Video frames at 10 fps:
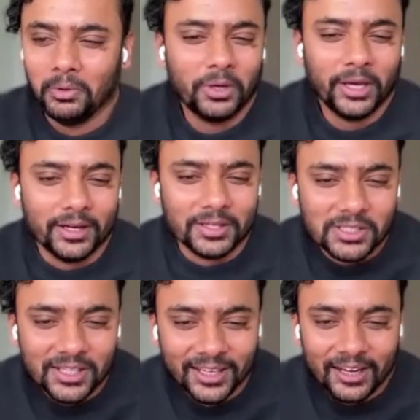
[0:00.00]
who
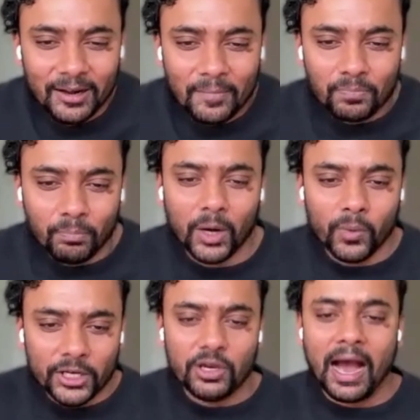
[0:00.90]
cares? But
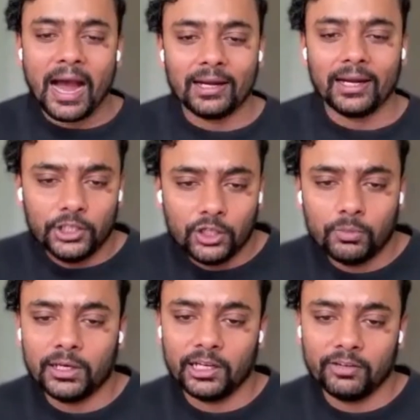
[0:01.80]
when you add the
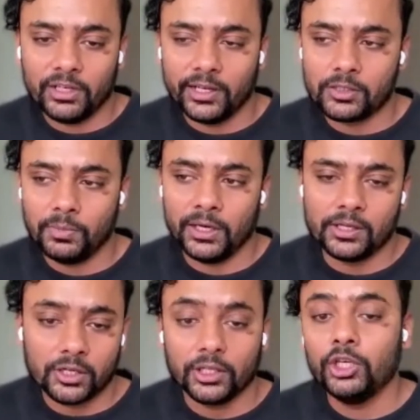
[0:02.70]
human lived in
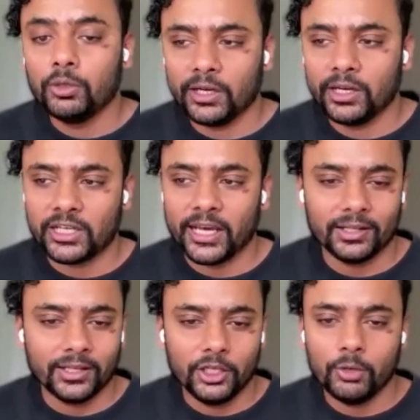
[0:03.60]
experience, or the human
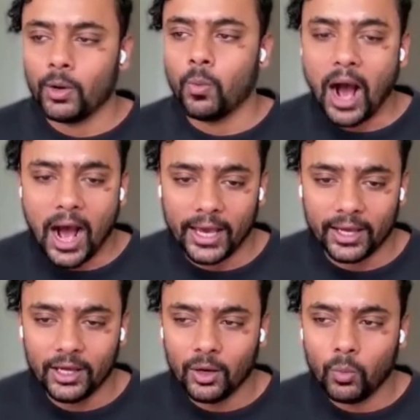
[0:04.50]
intent, the human
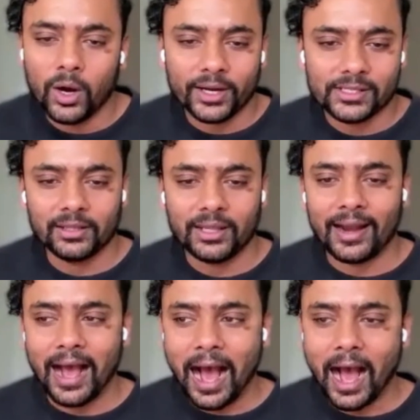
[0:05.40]
why, what is it
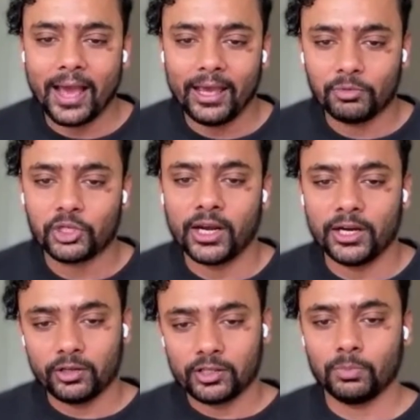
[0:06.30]
that I am
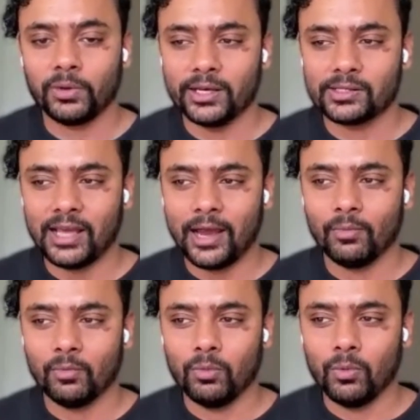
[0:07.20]
trying to express,
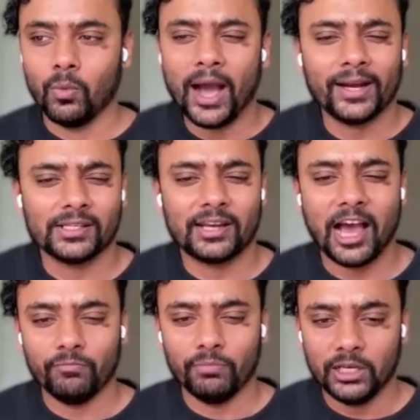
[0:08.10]
and why does it
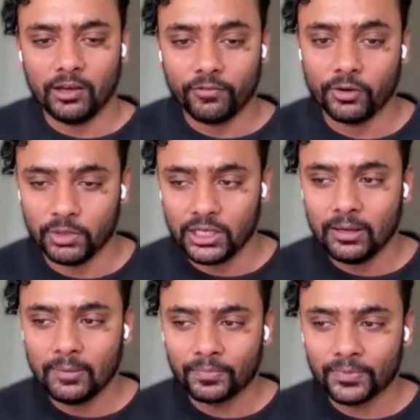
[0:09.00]
have meaning for me?